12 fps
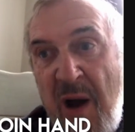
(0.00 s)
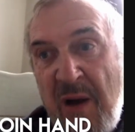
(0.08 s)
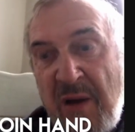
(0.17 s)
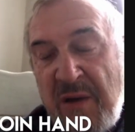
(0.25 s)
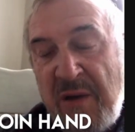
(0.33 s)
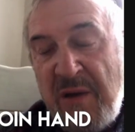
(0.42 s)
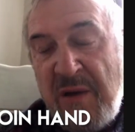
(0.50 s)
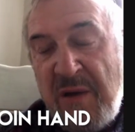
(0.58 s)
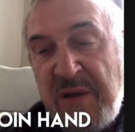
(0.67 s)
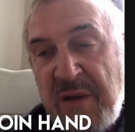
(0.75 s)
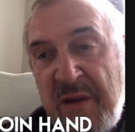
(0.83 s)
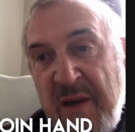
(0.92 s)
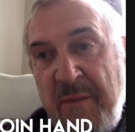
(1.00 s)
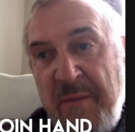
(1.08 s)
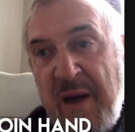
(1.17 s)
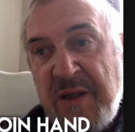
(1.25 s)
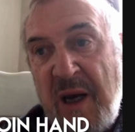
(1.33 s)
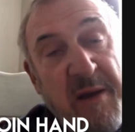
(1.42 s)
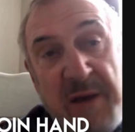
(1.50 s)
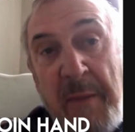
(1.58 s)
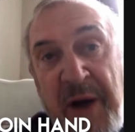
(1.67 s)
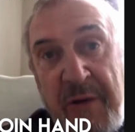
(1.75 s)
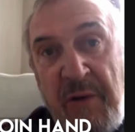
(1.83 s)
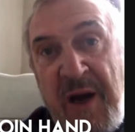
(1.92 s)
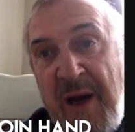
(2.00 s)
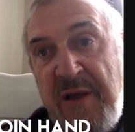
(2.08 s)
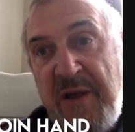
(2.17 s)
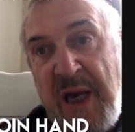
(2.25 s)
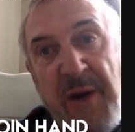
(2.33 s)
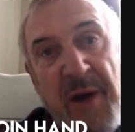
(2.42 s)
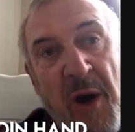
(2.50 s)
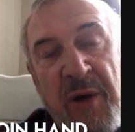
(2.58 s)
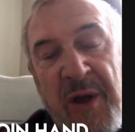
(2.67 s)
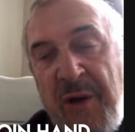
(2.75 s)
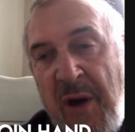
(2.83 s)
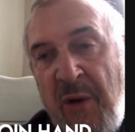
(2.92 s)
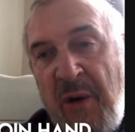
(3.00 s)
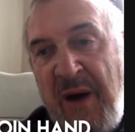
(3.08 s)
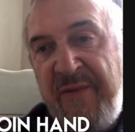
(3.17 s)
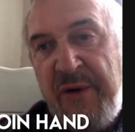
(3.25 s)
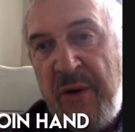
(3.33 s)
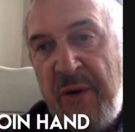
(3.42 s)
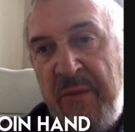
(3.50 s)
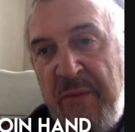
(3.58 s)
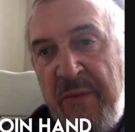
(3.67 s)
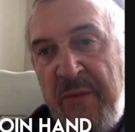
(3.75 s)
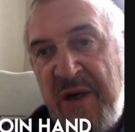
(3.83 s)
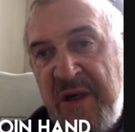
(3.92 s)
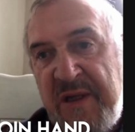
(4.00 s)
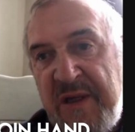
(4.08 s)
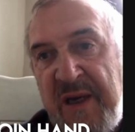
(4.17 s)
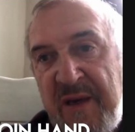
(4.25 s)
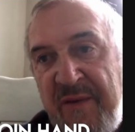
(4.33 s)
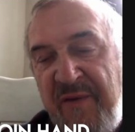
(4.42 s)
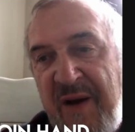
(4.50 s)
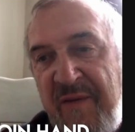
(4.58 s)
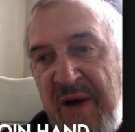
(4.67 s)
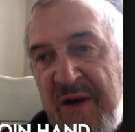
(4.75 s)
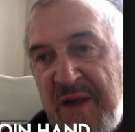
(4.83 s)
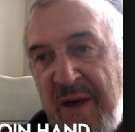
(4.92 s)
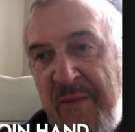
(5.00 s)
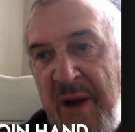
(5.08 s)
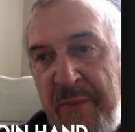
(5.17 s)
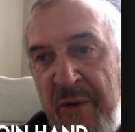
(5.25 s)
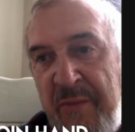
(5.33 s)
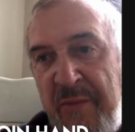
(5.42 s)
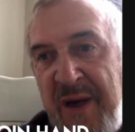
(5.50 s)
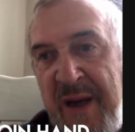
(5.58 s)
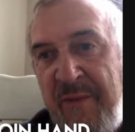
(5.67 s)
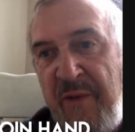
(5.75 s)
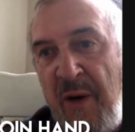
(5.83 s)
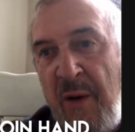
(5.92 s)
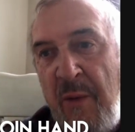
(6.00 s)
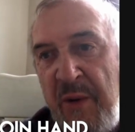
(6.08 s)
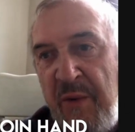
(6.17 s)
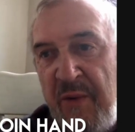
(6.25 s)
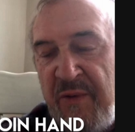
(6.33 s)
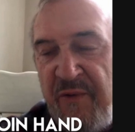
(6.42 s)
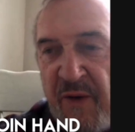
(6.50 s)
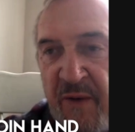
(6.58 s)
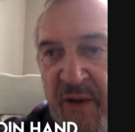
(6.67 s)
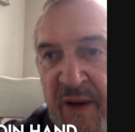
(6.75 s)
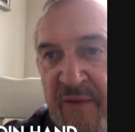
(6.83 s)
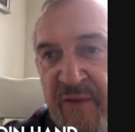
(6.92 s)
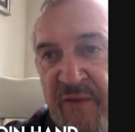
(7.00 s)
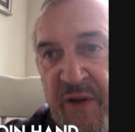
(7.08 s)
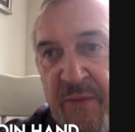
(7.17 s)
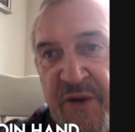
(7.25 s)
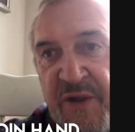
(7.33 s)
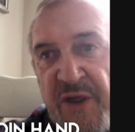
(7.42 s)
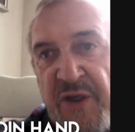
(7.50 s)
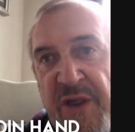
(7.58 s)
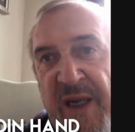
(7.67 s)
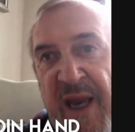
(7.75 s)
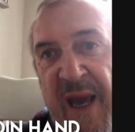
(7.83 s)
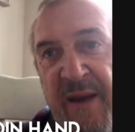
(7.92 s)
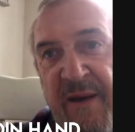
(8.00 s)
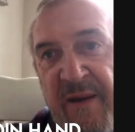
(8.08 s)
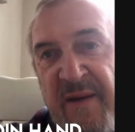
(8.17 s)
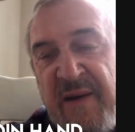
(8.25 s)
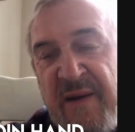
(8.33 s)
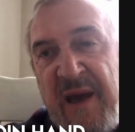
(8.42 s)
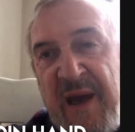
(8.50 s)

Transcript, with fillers: I really was. Because, by the way, I'd said, no, I've done my stint. I've done my 5 years. I've not put my name forward for the position again.